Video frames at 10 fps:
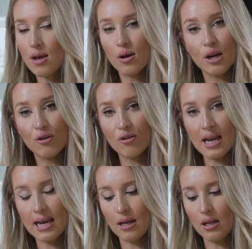you're going to
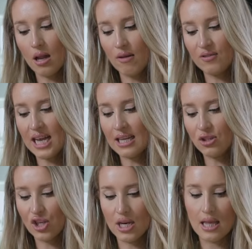create a lot of
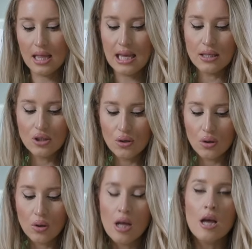tension in the
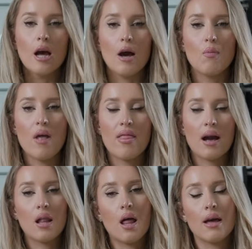install. And when
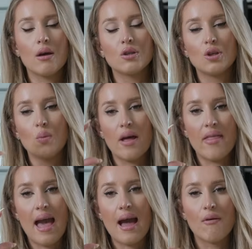that client goes to wear
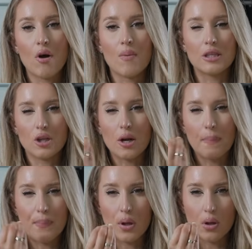their hair up, it's going
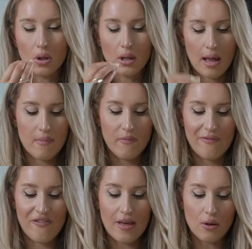to pull and
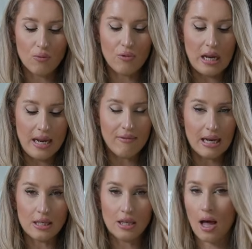feel really,
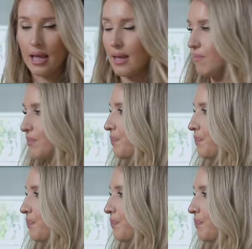really tight.